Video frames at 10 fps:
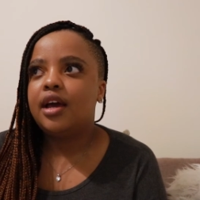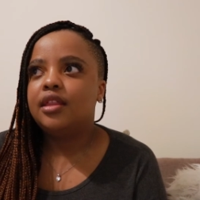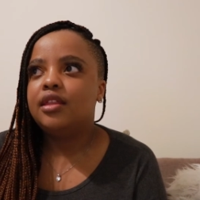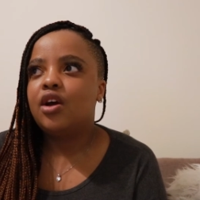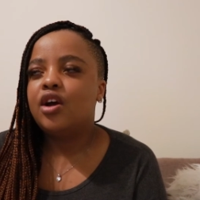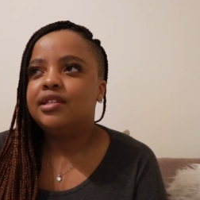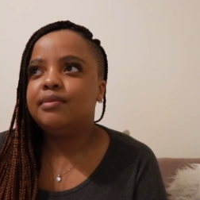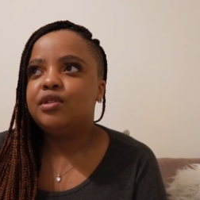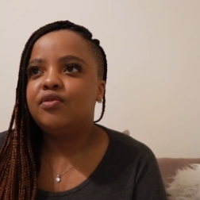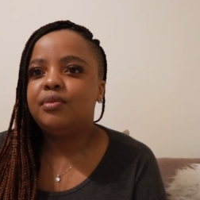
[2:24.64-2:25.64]
The
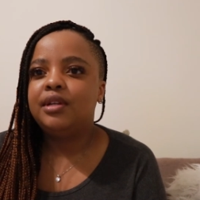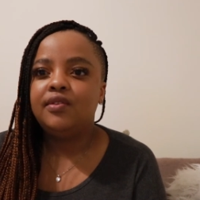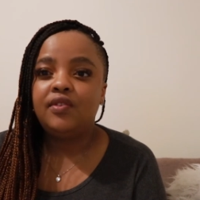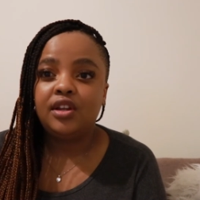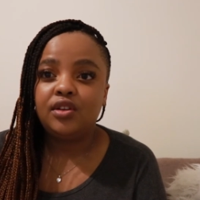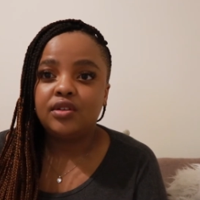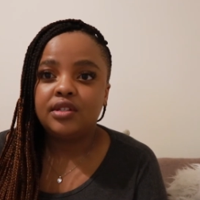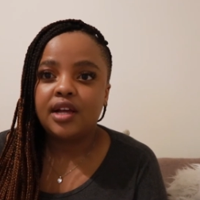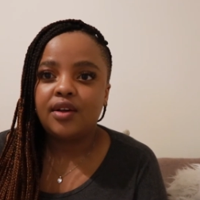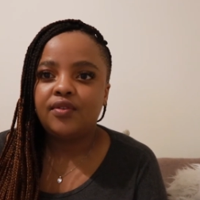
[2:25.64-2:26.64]
concept of believing in
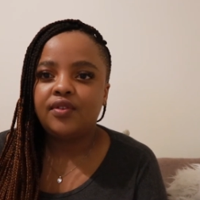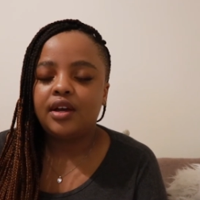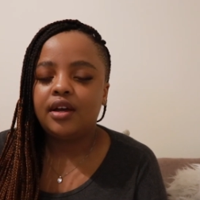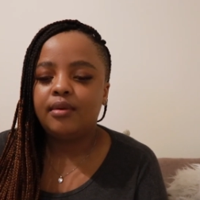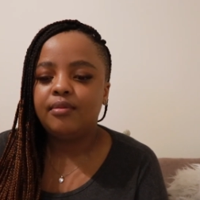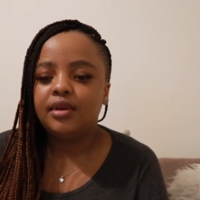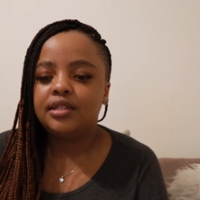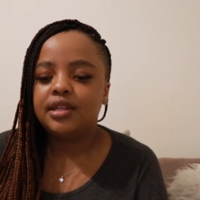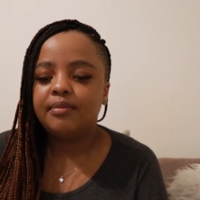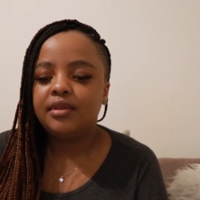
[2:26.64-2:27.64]
yourself um, is
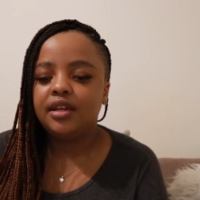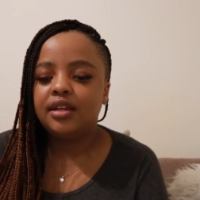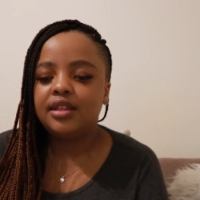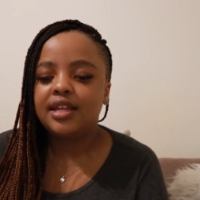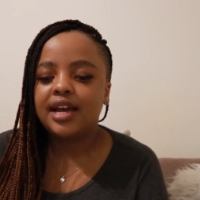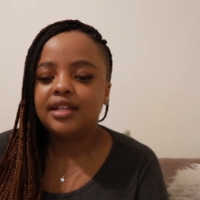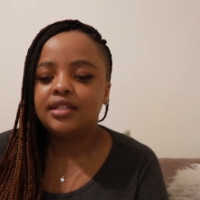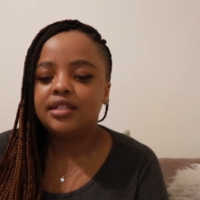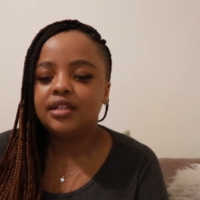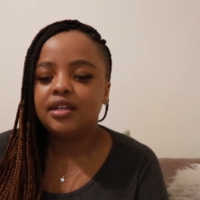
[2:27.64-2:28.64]
something that
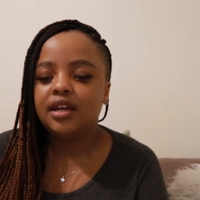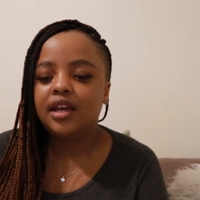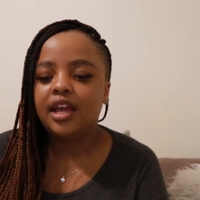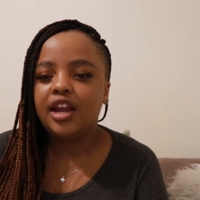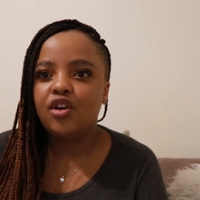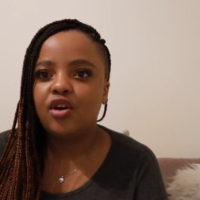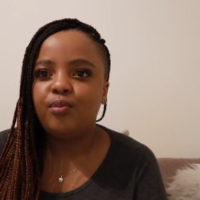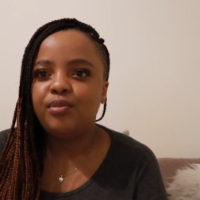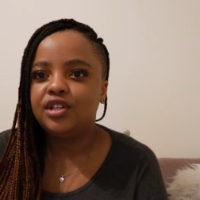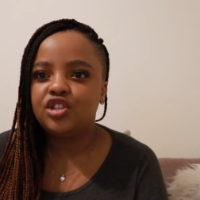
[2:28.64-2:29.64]

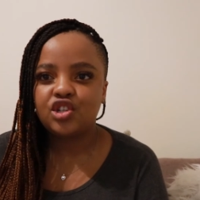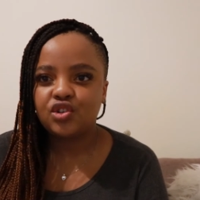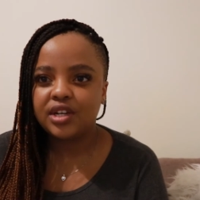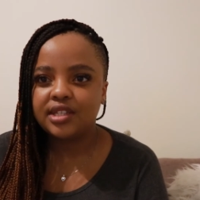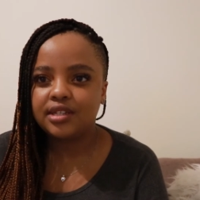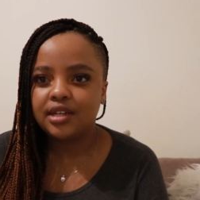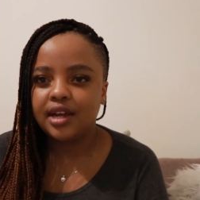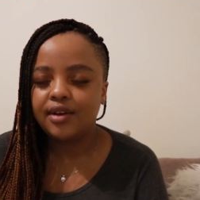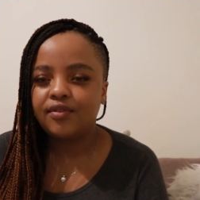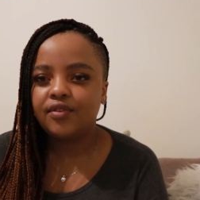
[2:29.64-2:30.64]
cannot be stressed
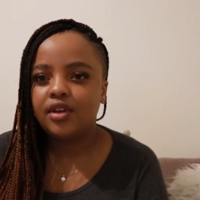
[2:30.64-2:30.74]
enough.